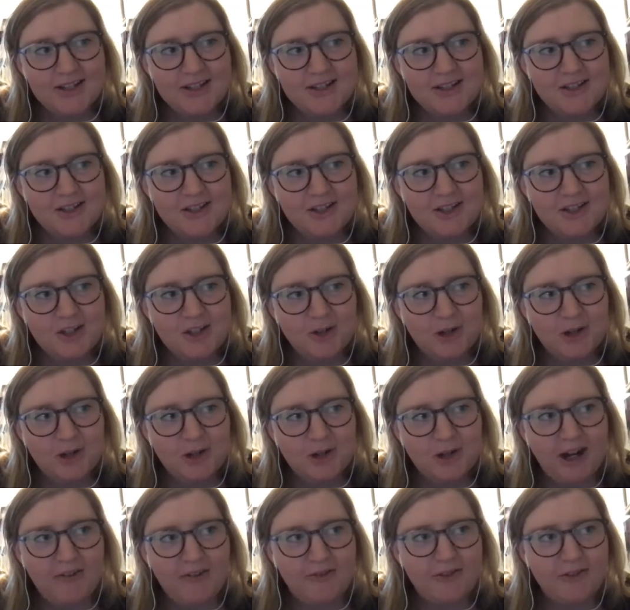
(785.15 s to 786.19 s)
your
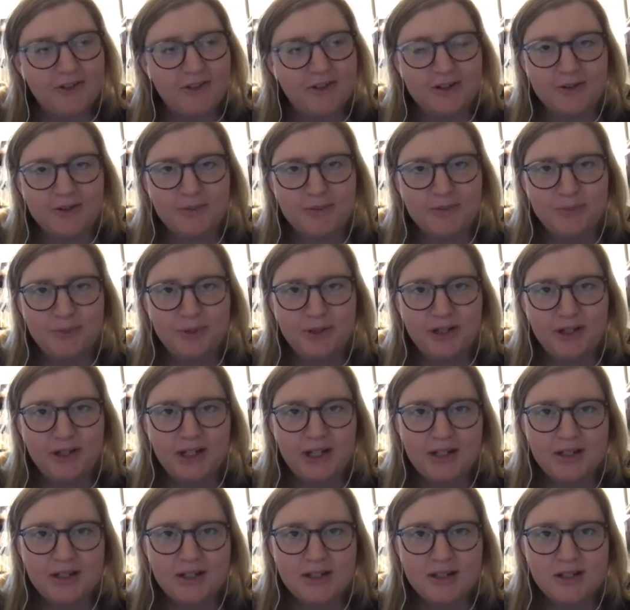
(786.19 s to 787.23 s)
novel put
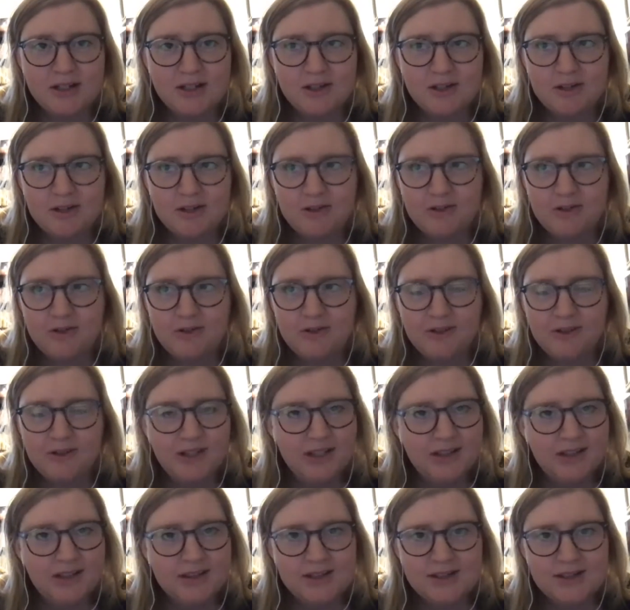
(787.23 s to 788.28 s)
into
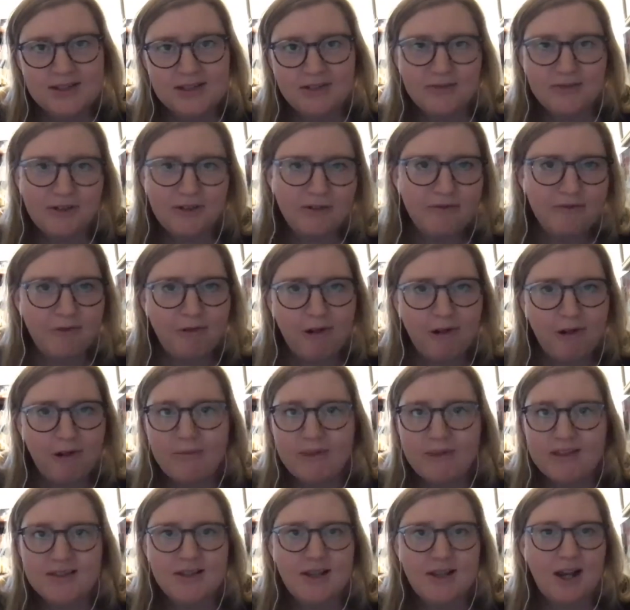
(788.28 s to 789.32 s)
this different form
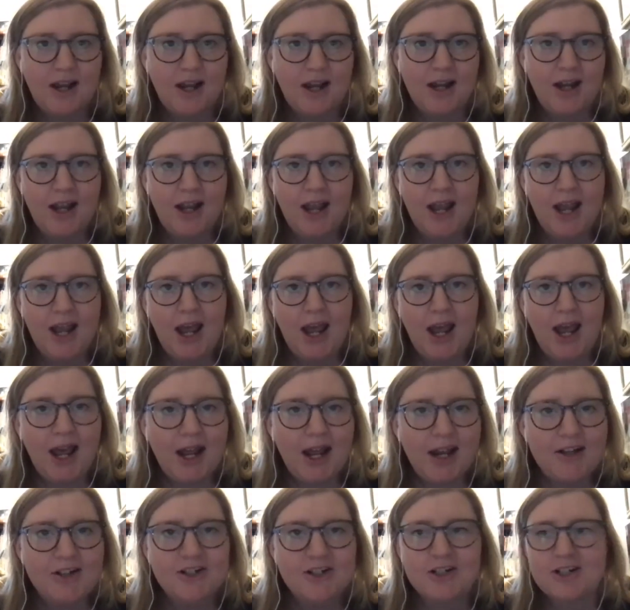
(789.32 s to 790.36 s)
that's got
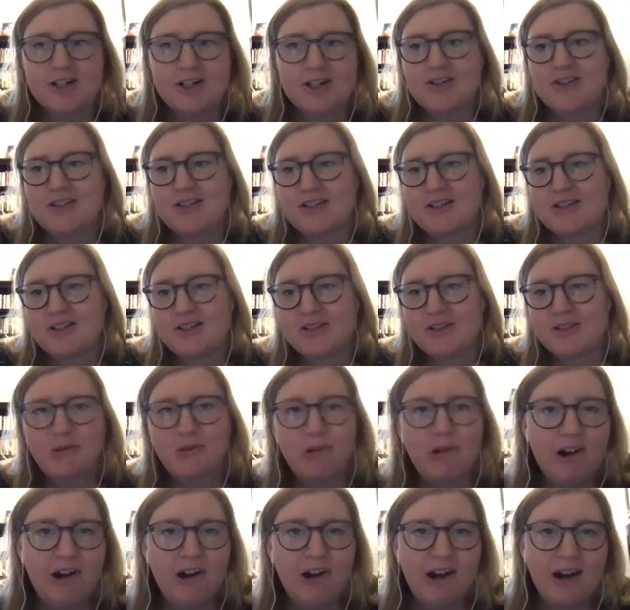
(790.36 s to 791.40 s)
actors and a
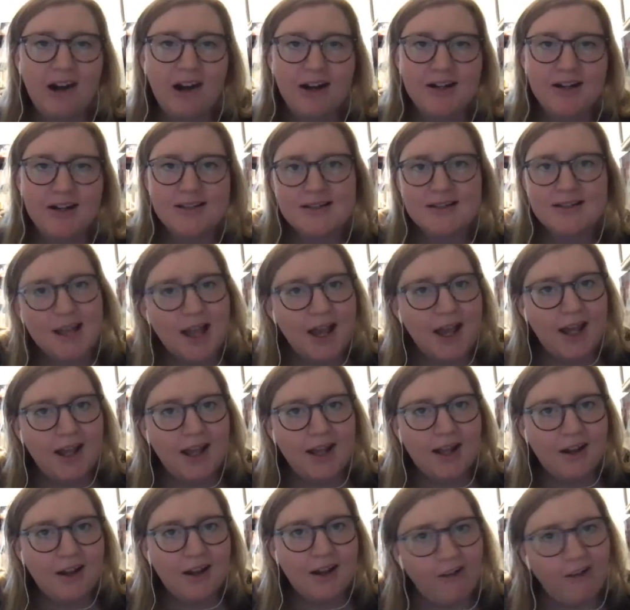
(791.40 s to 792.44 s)
score and a set
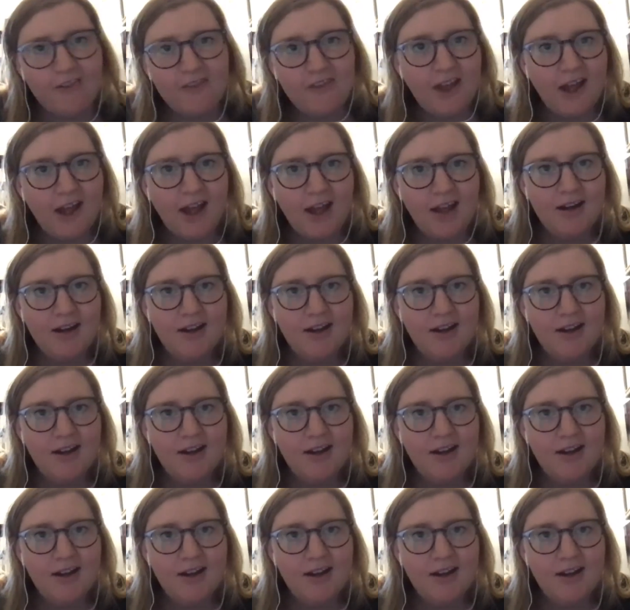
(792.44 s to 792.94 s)
and all that?